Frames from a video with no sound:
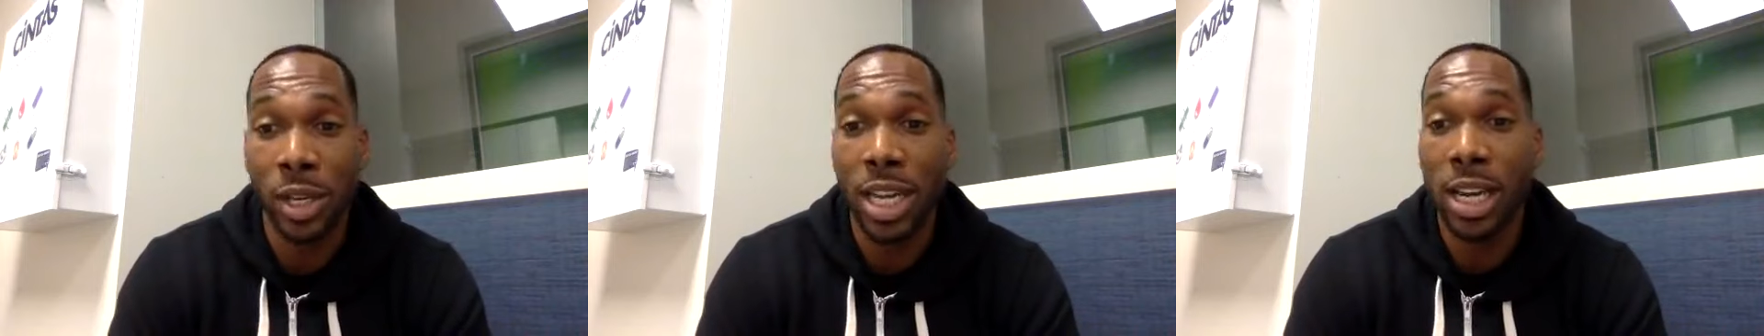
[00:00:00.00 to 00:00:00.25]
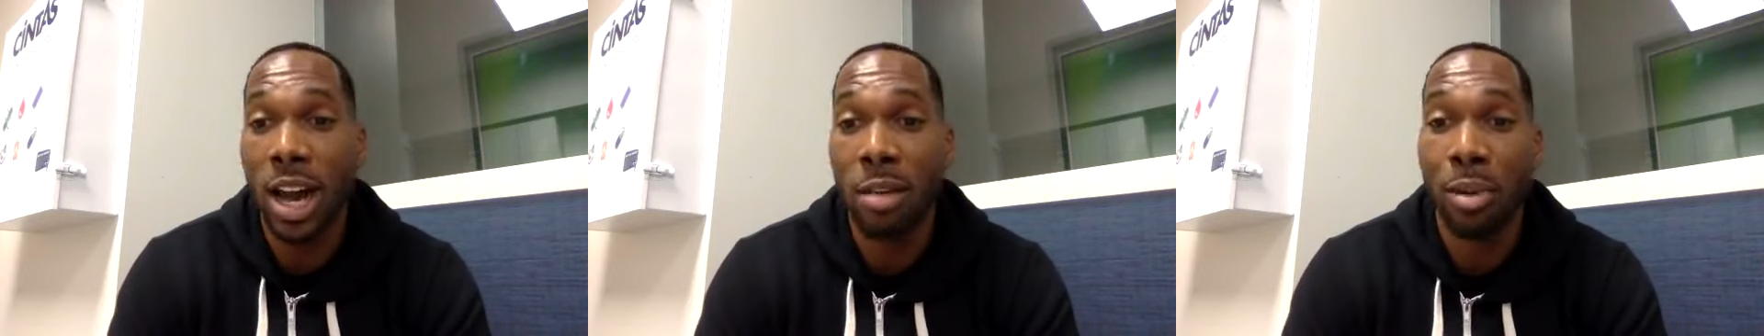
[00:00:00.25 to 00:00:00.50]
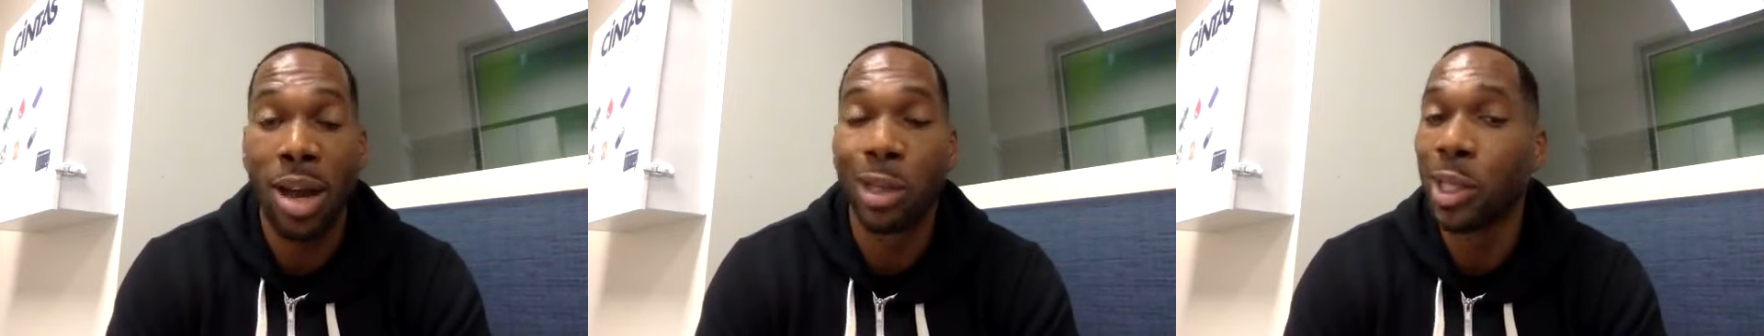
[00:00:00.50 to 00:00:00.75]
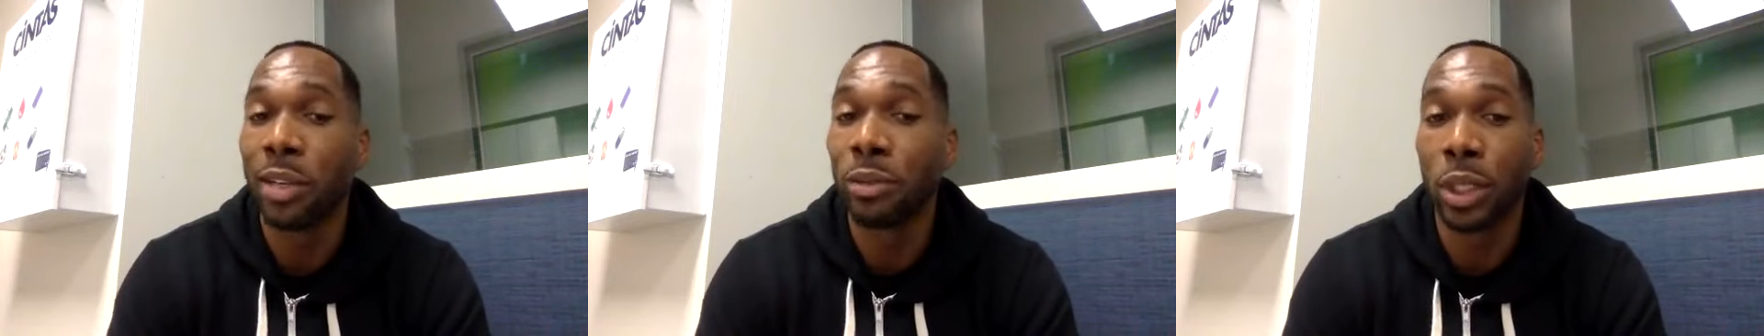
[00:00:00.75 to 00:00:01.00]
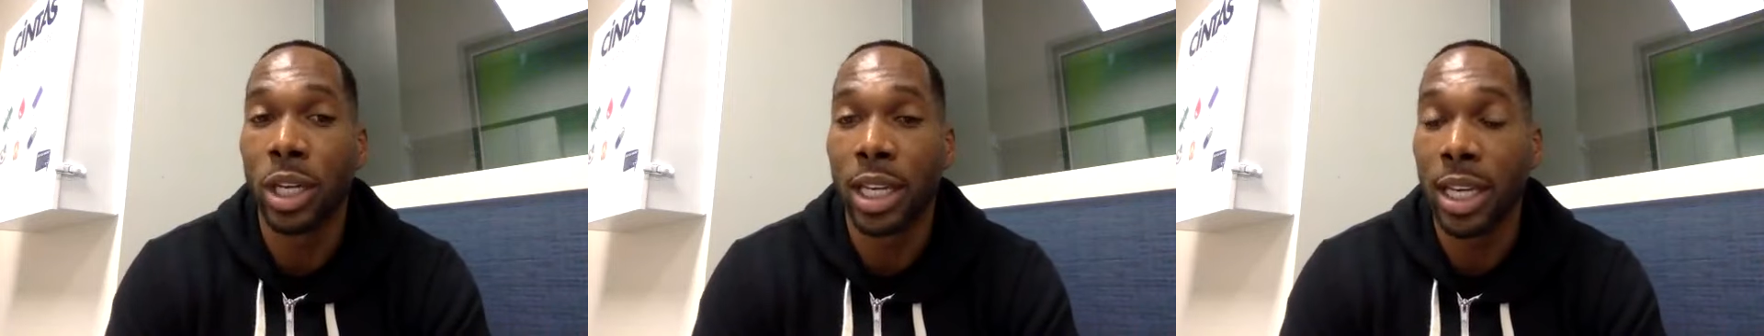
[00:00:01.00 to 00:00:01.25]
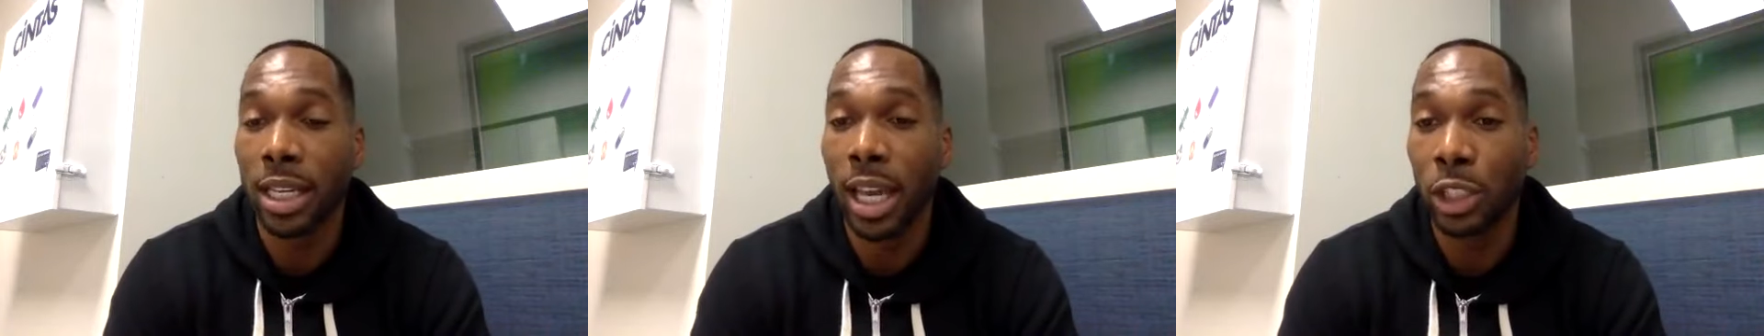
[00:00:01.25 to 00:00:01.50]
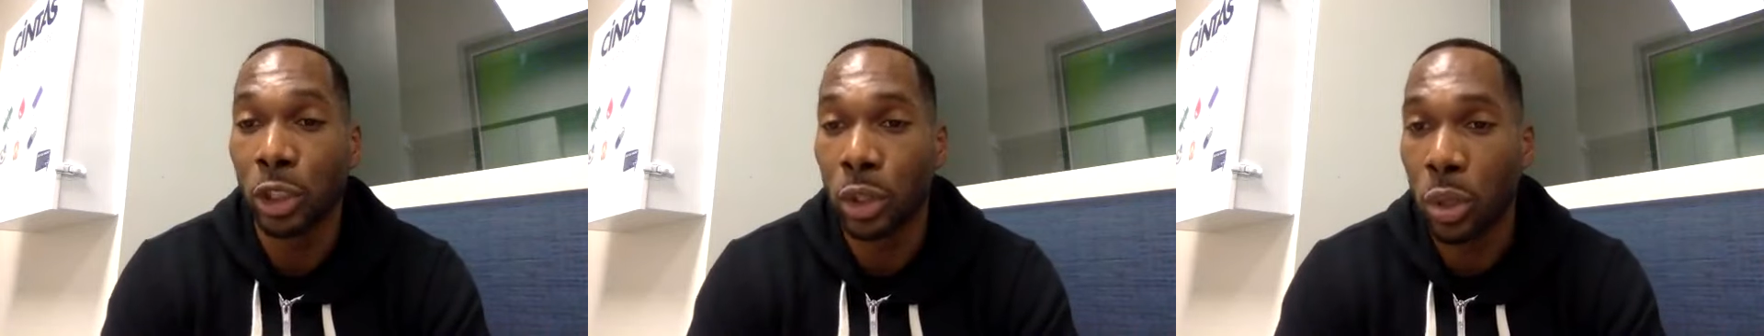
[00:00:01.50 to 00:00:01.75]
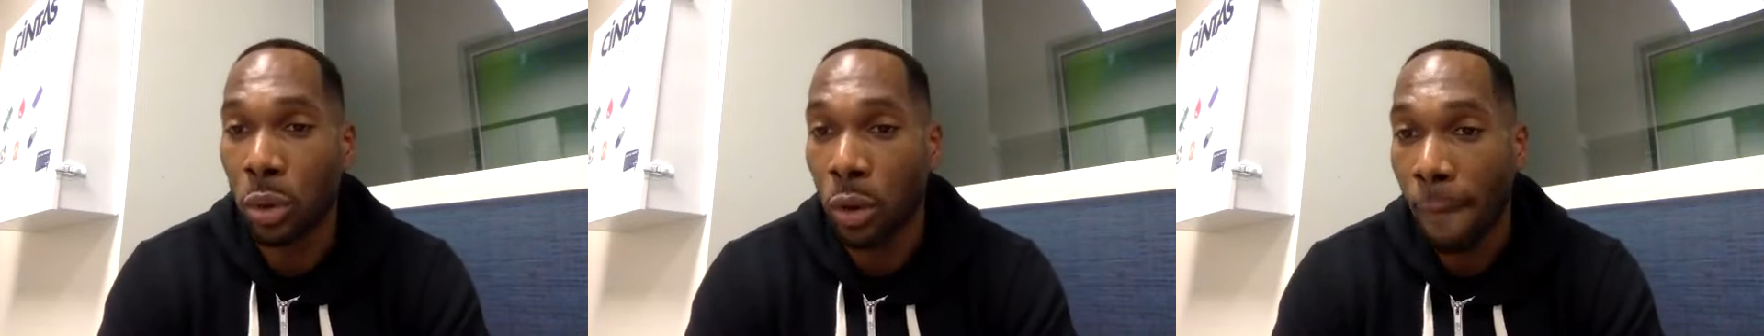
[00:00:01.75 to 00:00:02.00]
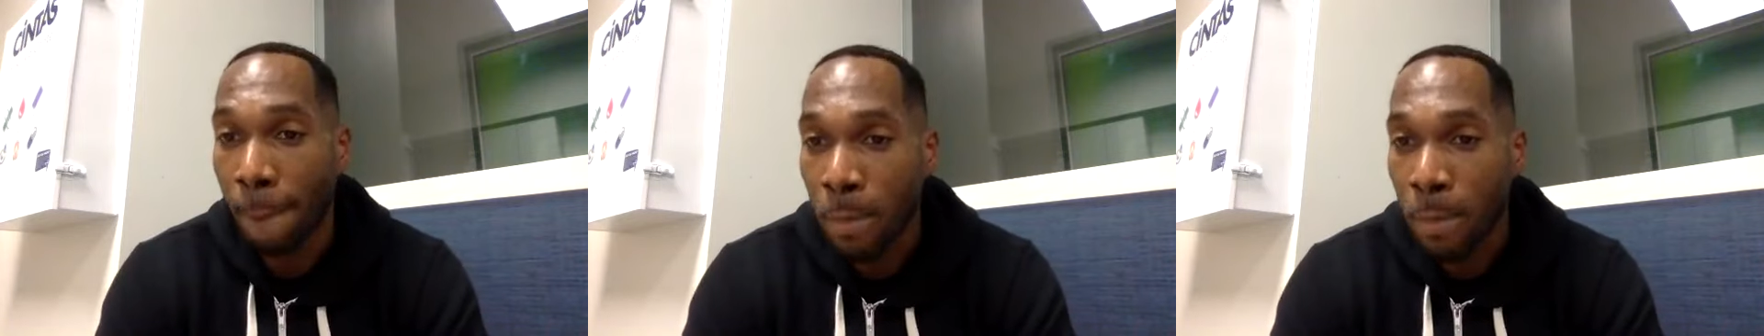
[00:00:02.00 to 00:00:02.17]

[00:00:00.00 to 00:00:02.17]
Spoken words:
Any compound lift, you're going to engage your core.